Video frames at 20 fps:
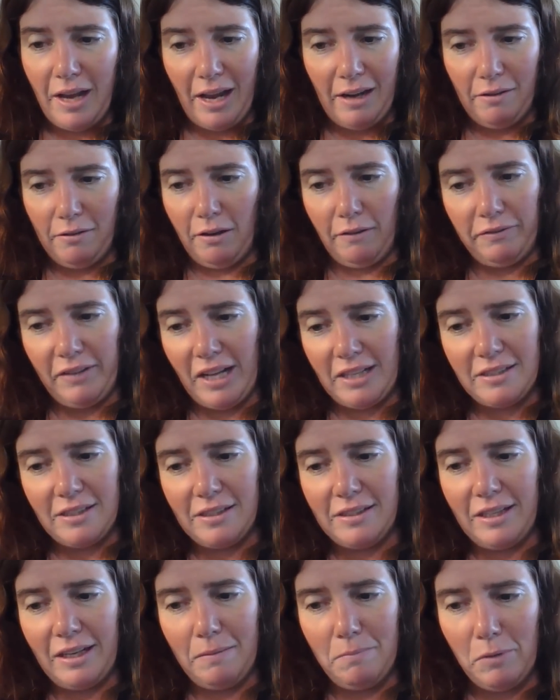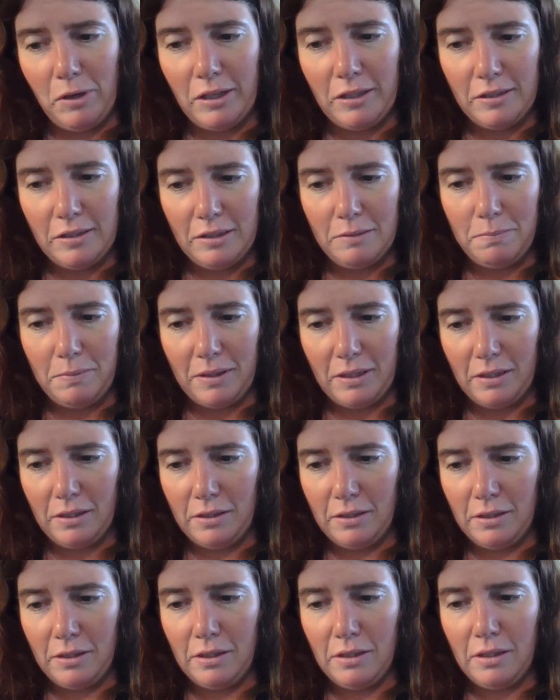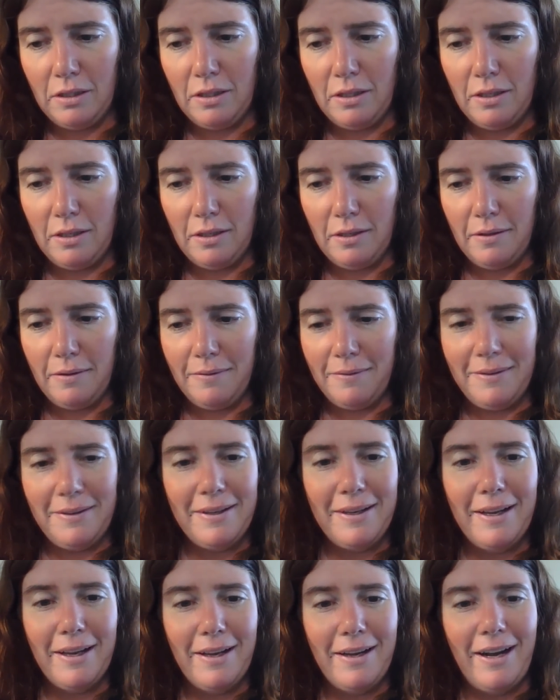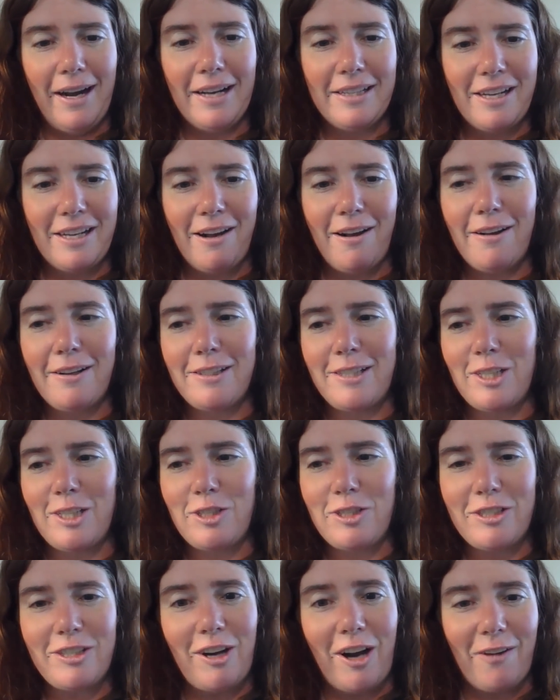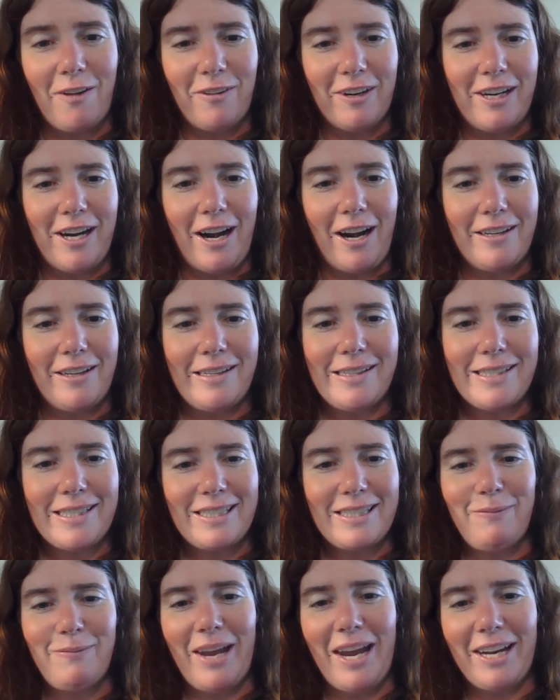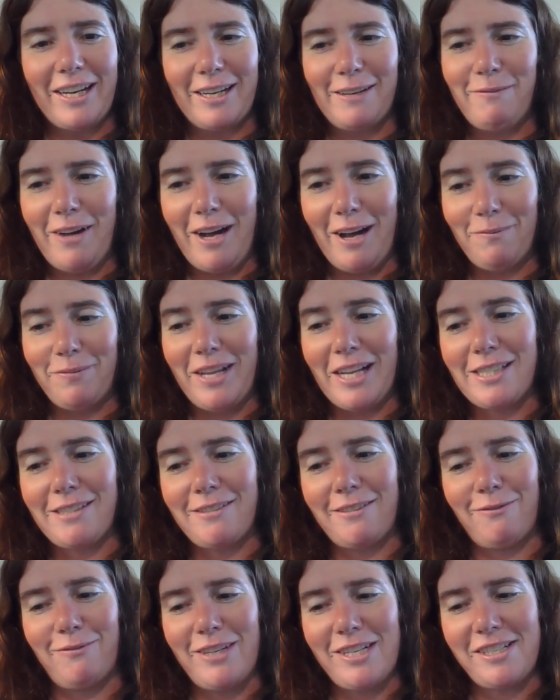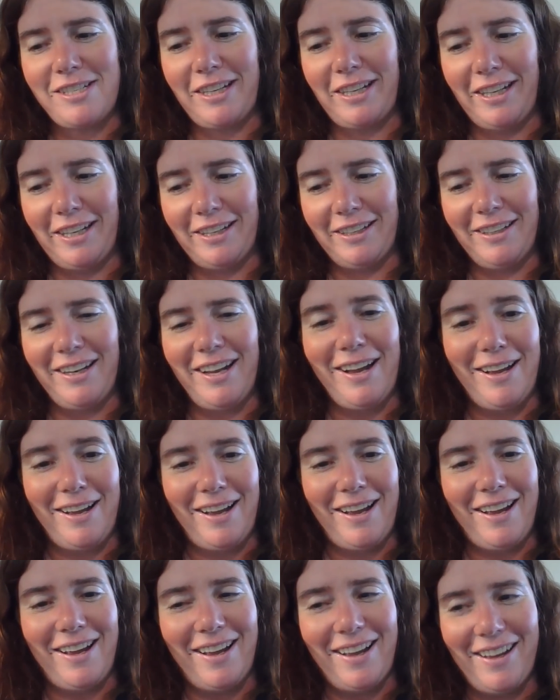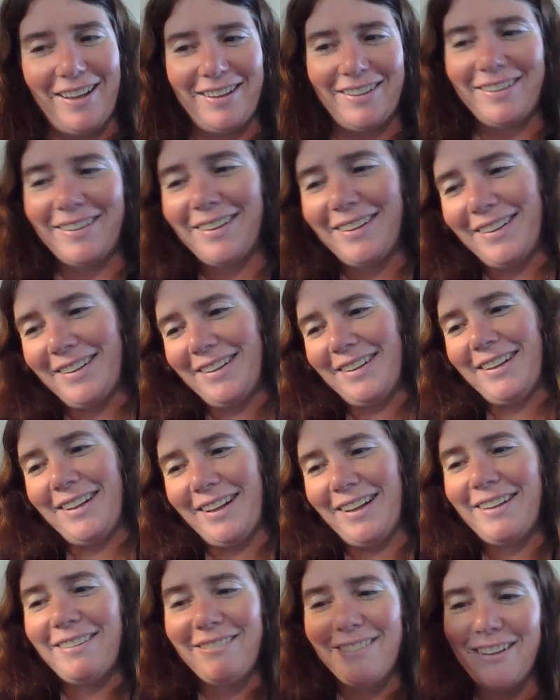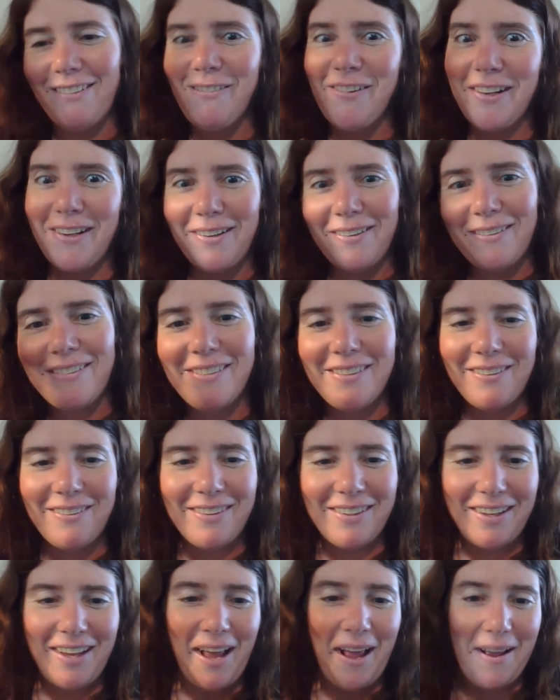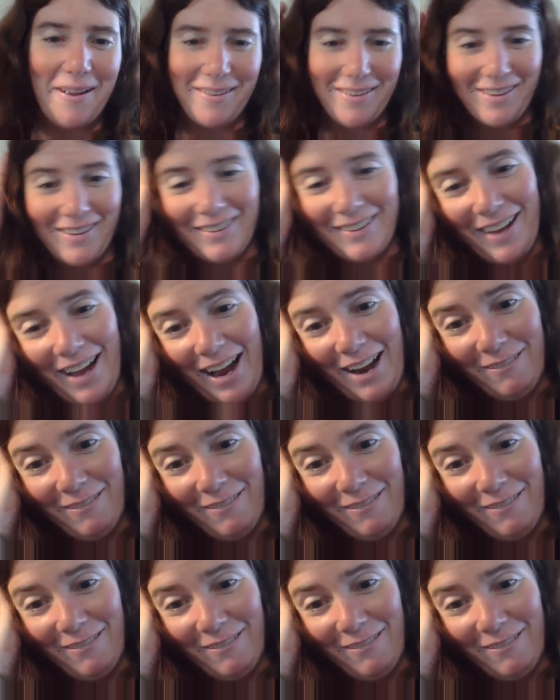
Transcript: I don't know if that's the same ones, but I thought it was you, you drive a car and you smack them up. That's from Michigan. You can, tell, you can tell has got a little redneck.